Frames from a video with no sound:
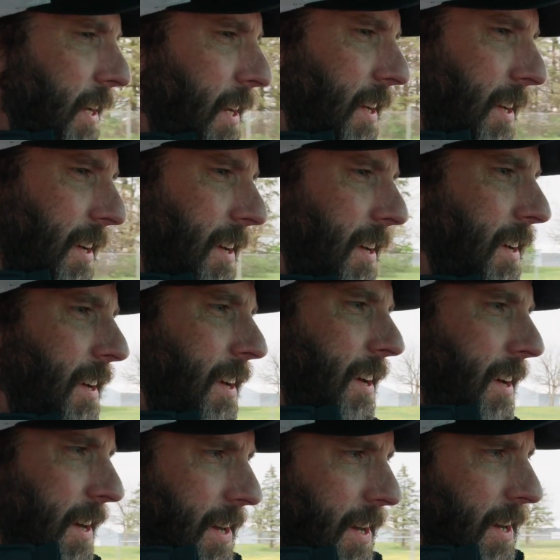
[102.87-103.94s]

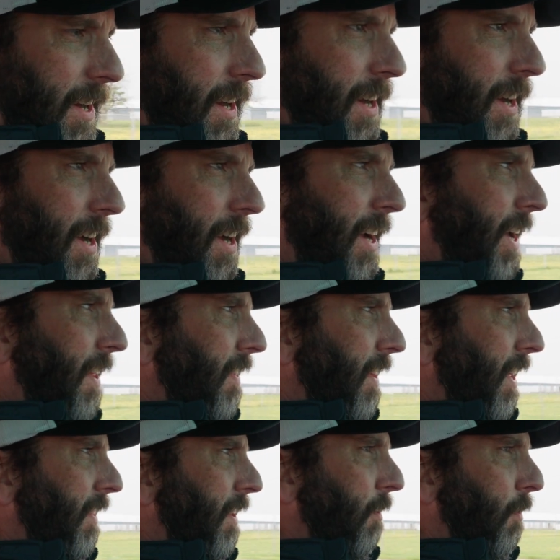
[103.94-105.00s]
And
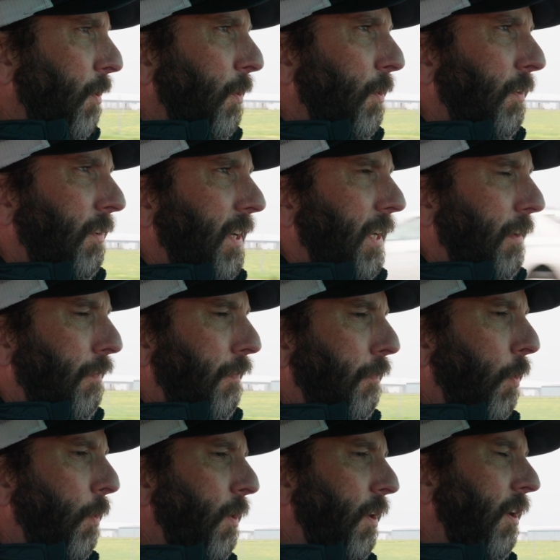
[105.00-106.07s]
then there were only
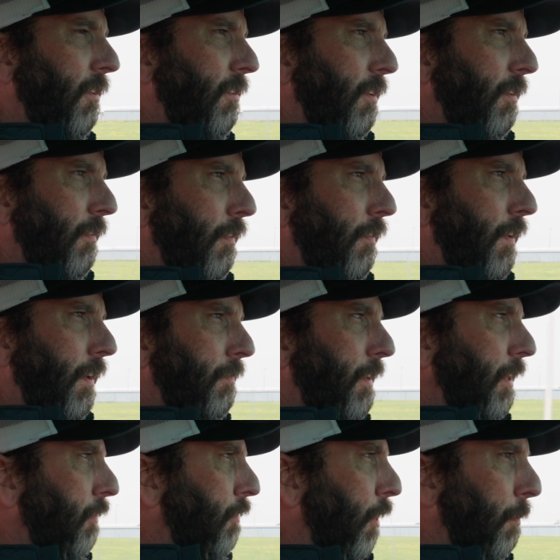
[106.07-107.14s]

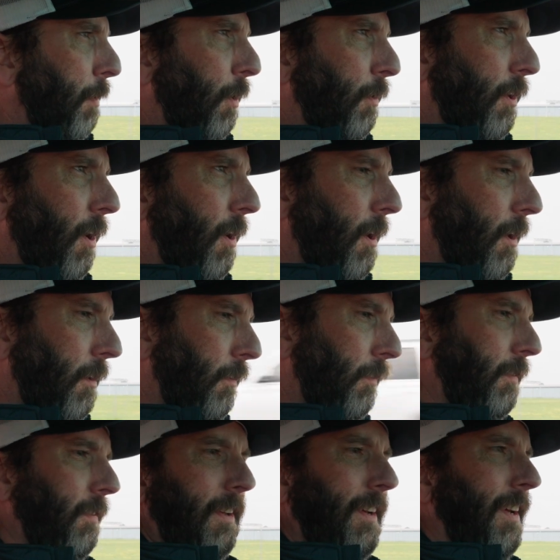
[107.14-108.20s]
450 turbo cars
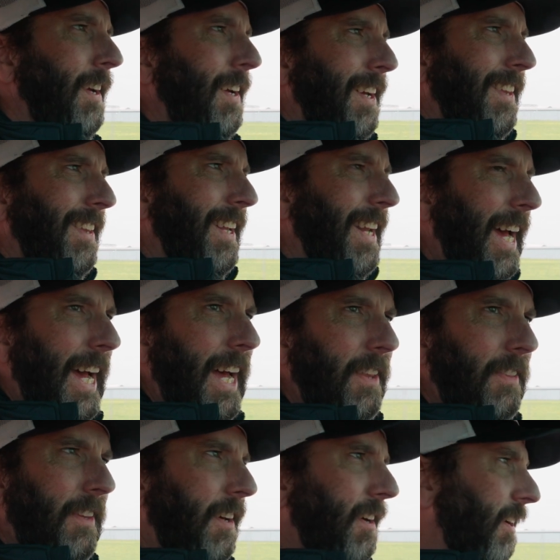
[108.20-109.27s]
that had
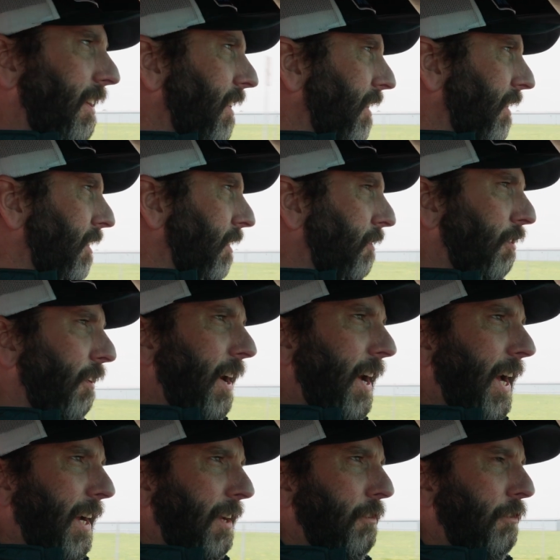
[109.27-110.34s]
the
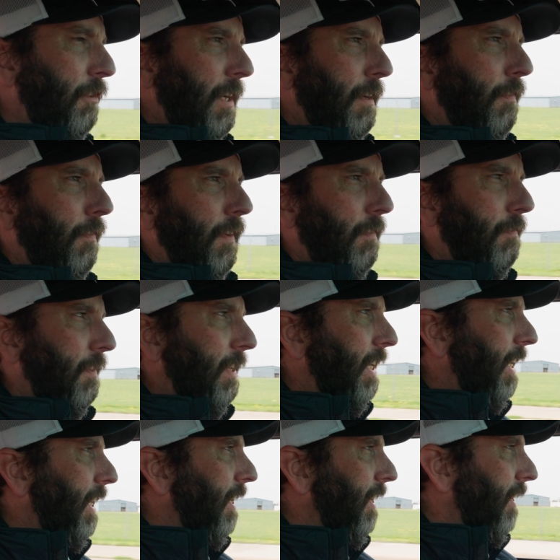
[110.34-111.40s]
Getrag G50